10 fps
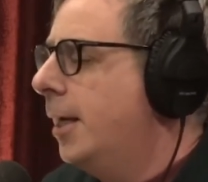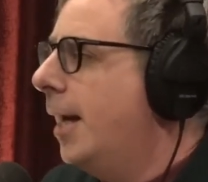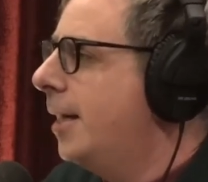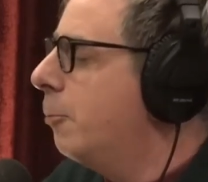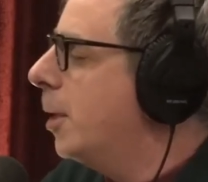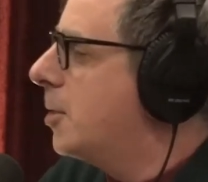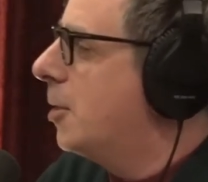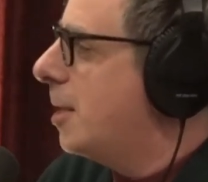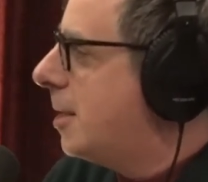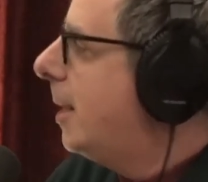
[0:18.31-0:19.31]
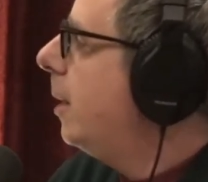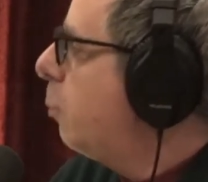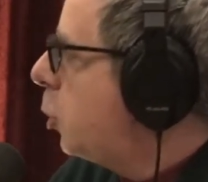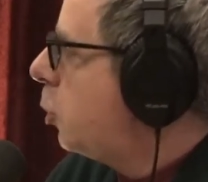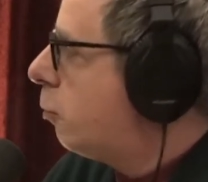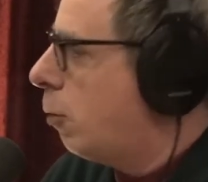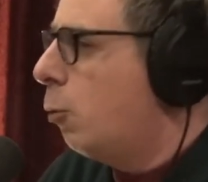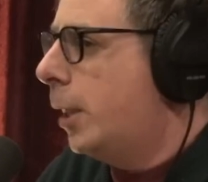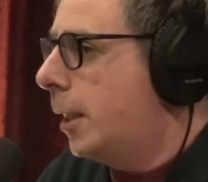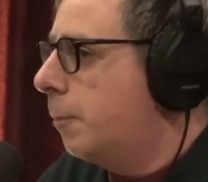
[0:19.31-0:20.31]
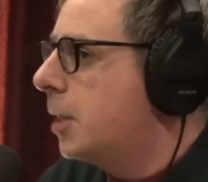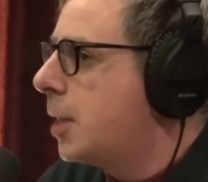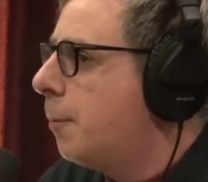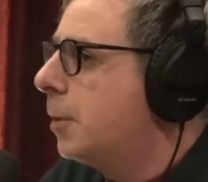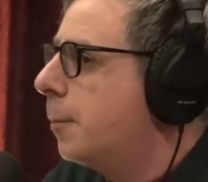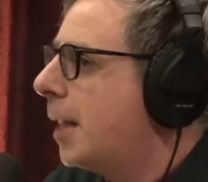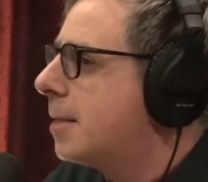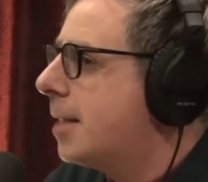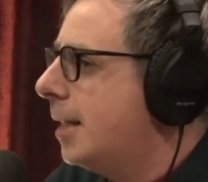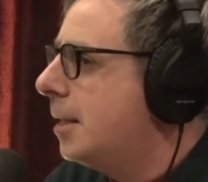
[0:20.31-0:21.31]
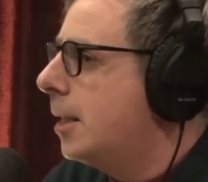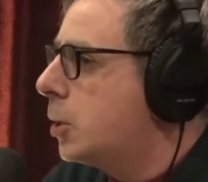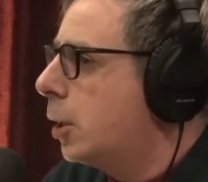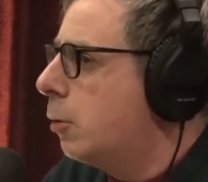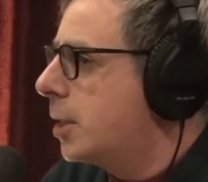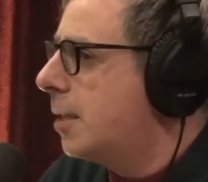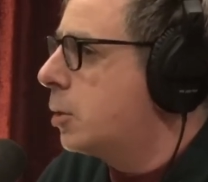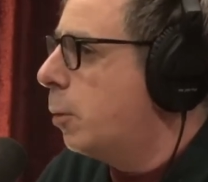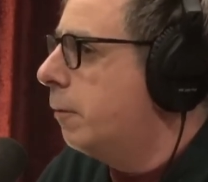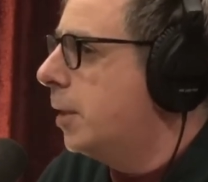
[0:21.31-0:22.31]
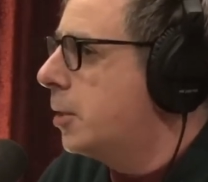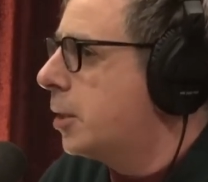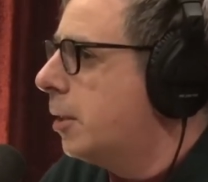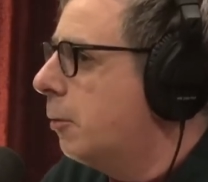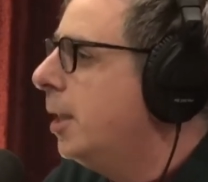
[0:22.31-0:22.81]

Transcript: Anyway, so this kid was trolling him. This happened about 10 years ago, 10, 12 years ago.